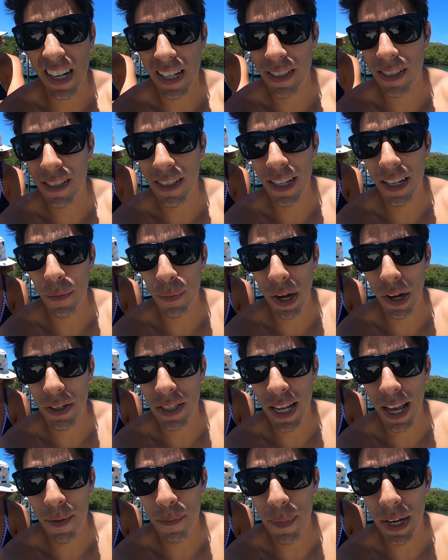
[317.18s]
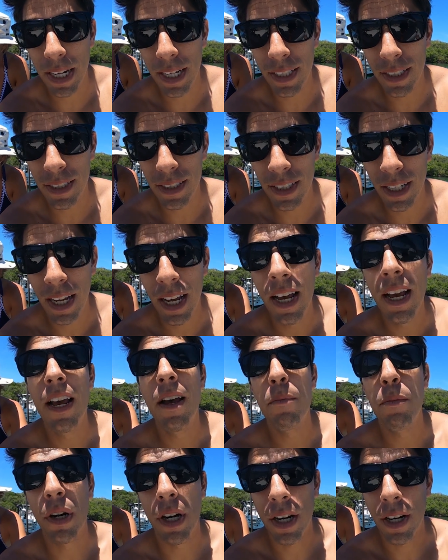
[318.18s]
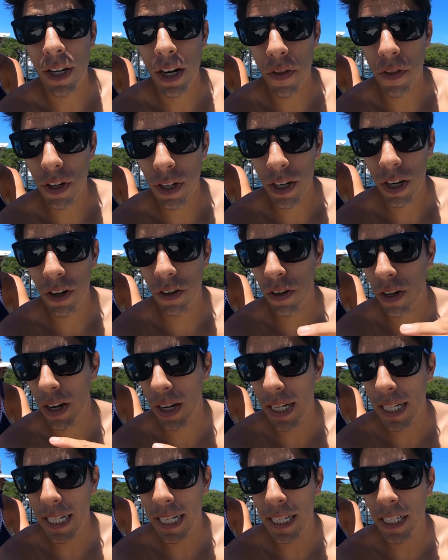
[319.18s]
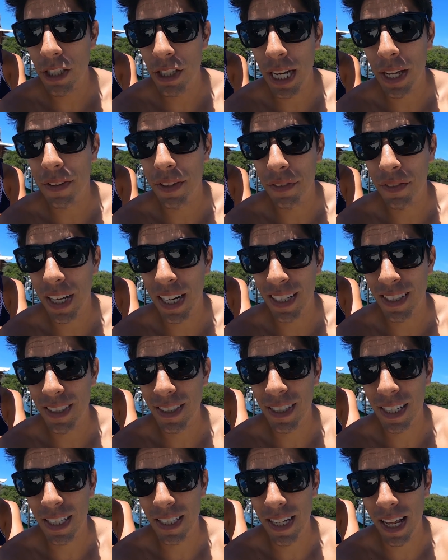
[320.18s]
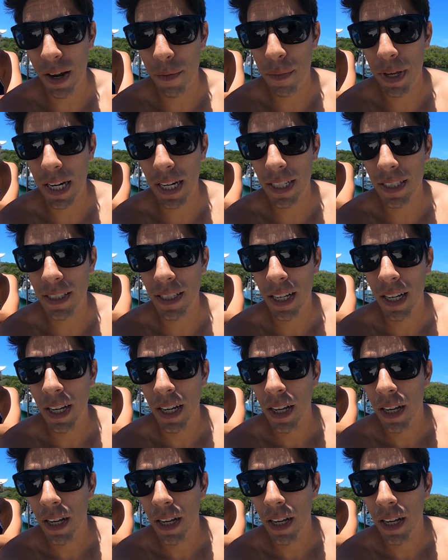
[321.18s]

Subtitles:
let it sit about 10 minutes, put another coat on each, and then let it sit 10 minutes.